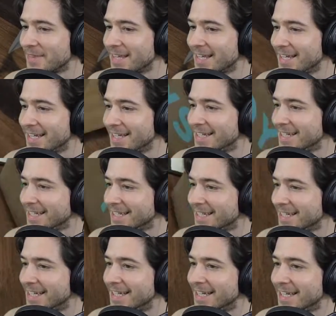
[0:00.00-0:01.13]

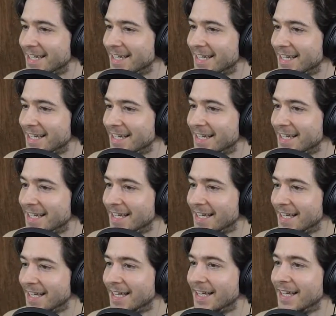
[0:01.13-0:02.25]

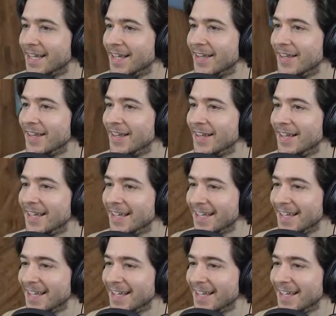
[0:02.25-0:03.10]
No words are spoken by the person on screen.